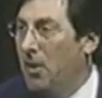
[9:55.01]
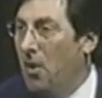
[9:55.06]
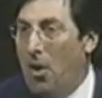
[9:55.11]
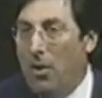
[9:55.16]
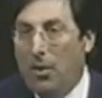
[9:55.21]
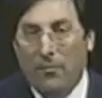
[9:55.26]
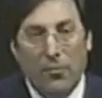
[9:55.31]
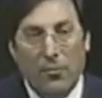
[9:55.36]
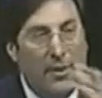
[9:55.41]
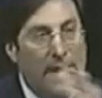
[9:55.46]

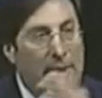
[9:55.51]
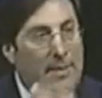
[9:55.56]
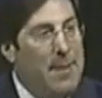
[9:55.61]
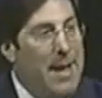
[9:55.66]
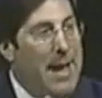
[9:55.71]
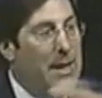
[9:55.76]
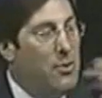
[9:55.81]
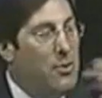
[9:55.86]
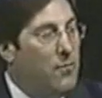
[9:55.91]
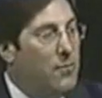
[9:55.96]
in all of
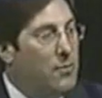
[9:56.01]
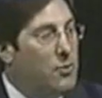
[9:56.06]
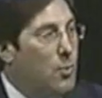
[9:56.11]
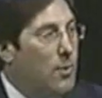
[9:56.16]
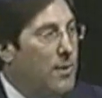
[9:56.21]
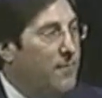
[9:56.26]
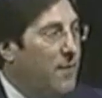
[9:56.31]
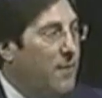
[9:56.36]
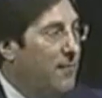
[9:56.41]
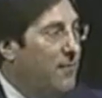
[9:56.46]
looking back
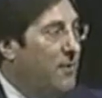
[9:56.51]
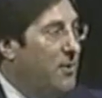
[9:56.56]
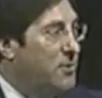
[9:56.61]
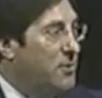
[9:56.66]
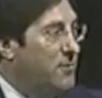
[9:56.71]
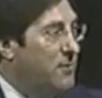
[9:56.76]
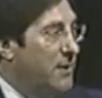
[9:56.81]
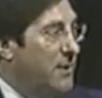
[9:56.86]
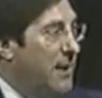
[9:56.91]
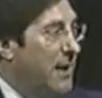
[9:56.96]
over 25
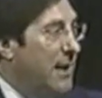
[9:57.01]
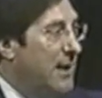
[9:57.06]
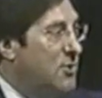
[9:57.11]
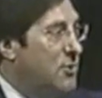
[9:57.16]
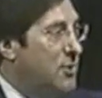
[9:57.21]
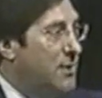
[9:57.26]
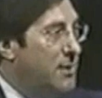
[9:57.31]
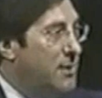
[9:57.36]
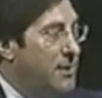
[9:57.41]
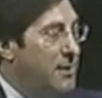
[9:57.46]
years of
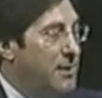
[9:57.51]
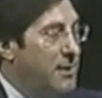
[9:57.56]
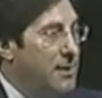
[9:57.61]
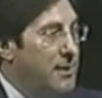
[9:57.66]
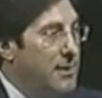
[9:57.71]
litigation.